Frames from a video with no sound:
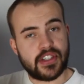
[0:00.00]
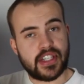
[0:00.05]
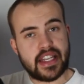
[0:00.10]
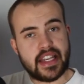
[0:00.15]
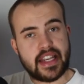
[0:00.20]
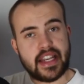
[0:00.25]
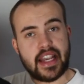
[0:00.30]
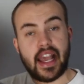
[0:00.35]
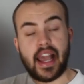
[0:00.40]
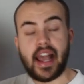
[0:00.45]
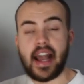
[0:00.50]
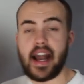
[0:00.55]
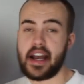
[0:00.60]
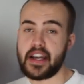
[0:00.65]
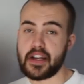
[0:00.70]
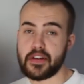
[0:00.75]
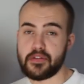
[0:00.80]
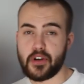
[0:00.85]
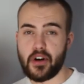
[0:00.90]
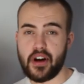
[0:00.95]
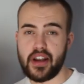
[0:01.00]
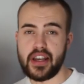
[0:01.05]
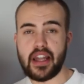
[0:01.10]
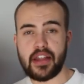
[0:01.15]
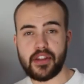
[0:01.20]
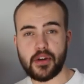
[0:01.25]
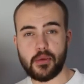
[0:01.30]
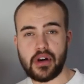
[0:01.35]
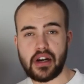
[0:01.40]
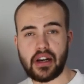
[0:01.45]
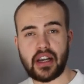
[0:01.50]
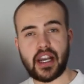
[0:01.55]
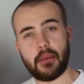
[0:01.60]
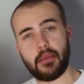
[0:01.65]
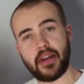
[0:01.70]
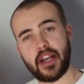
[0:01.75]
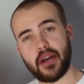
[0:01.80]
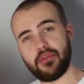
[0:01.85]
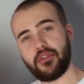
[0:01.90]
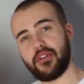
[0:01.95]
tee. And I've got another one
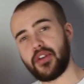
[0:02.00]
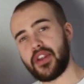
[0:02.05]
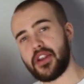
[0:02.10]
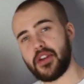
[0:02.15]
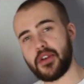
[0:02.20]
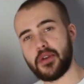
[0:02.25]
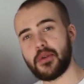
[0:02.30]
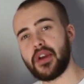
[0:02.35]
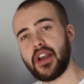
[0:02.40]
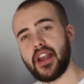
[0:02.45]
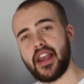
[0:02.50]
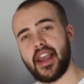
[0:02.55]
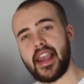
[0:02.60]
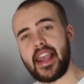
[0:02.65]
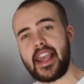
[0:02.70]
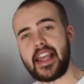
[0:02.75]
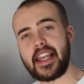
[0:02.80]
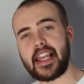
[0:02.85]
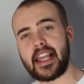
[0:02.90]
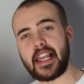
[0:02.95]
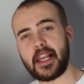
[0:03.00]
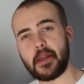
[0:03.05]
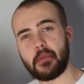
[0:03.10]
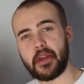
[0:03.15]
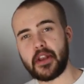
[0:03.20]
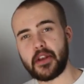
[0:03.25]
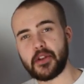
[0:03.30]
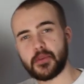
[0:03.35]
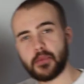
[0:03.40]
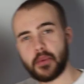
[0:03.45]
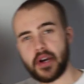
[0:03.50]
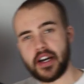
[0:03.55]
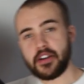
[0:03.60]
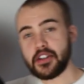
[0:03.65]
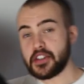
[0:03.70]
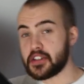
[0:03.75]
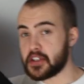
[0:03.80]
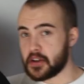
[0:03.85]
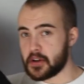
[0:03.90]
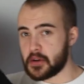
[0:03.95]
coming up for you in a little bit as
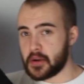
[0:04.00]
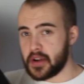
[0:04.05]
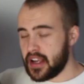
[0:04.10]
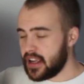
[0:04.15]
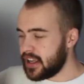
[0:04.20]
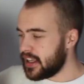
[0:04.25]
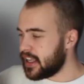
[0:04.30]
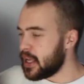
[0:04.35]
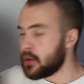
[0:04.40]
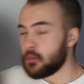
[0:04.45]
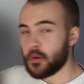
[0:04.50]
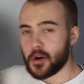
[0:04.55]
well, so keep